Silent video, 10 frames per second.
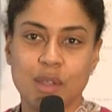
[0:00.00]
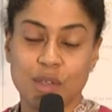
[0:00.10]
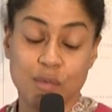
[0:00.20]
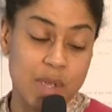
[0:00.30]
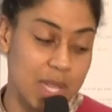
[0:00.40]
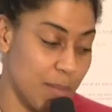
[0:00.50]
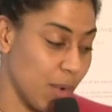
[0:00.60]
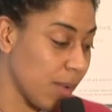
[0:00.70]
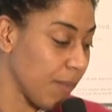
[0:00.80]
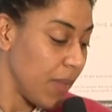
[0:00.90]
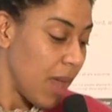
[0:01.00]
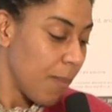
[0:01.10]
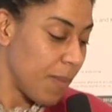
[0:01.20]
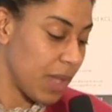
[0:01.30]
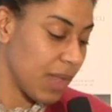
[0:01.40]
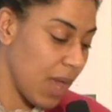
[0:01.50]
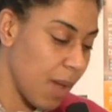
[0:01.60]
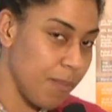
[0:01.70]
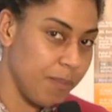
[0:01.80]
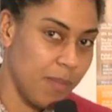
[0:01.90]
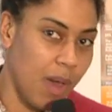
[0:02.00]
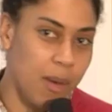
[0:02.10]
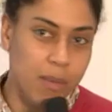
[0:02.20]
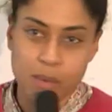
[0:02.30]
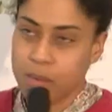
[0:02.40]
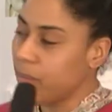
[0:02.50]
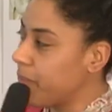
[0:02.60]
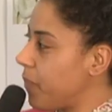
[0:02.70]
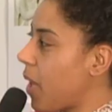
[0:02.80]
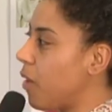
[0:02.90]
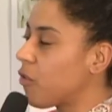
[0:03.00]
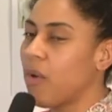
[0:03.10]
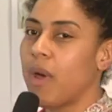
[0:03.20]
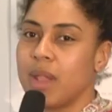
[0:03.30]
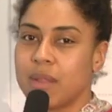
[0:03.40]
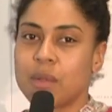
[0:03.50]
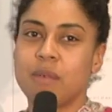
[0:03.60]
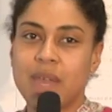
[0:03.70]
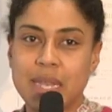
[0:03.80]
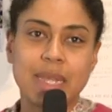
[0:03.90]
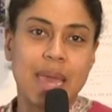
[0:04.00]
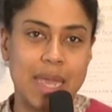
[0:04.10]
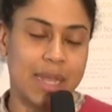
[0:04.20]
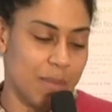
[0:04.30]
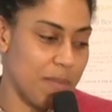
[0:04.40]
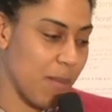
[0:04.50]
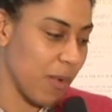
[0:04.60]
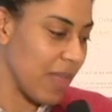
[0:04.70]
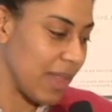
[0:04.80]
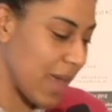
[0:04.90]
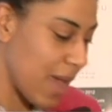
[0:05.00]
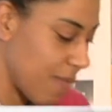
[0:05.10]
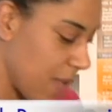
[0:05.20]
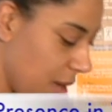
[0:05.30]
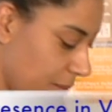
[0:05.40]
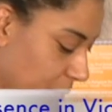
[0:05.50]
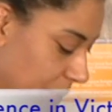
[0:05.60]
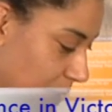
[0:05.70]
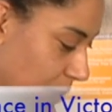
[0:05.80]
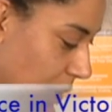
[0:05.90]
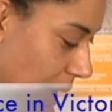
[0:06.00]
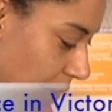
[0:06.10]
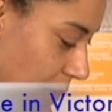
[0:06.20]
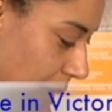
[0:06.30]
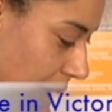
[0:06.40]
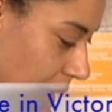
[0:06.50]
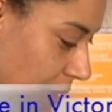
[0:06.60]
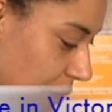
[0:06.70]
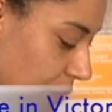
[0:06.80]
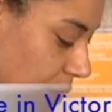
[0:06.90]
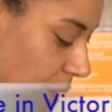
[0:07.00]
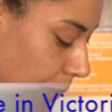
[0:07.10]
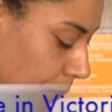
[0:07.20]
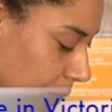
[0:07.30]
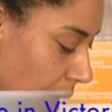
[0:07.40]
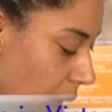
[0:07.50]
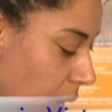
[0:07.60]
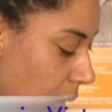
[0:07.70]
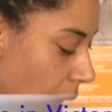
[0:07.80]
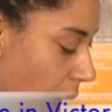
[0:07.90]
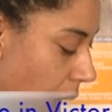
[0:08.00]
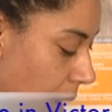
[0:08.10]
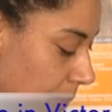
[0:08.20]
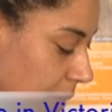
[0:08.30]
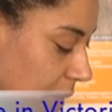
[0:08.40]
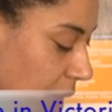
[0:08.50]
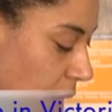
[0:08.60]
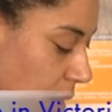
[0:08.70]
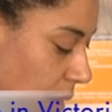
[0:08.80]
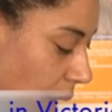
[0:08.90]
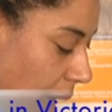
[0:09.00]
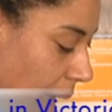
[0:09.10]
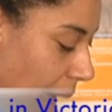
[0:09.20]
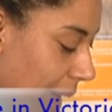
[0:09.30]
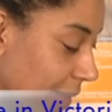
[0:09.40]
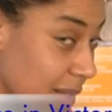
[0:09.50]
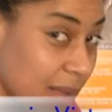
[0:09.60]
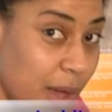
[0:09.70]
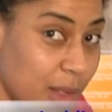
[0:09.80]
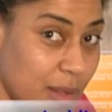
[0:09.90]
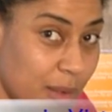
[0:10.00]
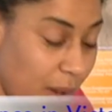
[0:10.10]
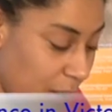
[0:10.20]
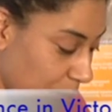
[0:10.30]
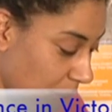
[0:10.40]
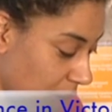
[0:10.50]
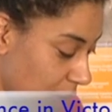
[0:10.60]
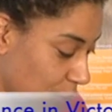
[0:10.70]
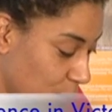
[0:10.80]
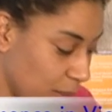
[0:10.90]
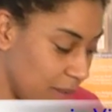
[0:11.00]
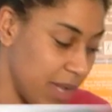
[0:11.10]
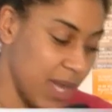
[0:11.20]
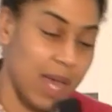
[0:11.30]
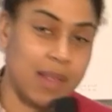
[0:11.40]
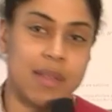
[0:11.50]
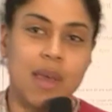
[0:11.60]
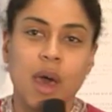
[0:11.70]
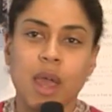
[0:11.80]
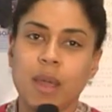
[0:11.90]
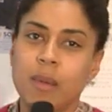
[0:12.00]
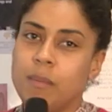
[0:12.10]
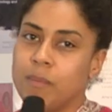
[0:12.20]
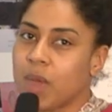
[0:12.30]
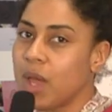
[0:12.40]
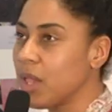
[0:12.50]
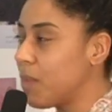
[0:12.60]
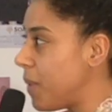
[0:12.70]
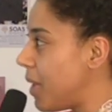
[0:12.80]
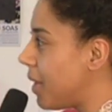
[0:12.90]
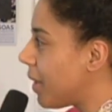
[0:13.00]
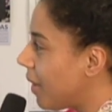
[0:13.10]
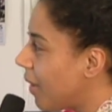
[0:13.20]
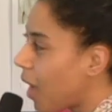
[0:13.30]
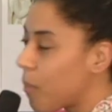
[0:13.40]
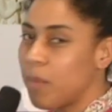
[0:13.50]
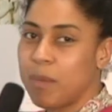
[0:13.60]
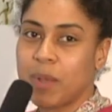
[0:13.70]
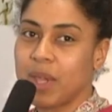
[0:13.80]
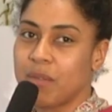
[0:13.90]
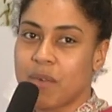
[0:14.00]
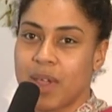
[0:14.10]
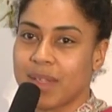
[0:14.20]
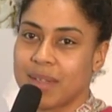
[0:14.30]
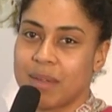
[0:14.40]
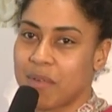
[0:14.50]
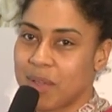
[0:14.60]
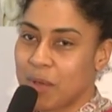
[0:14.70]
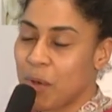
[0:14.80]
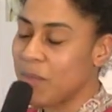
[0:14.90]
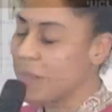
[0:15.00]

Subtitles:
read them all. But I'll try and sort of indicate a bit what they say for people at the back of the room. So as the title of my talk suggests, I won't be putting in race in inverted commas the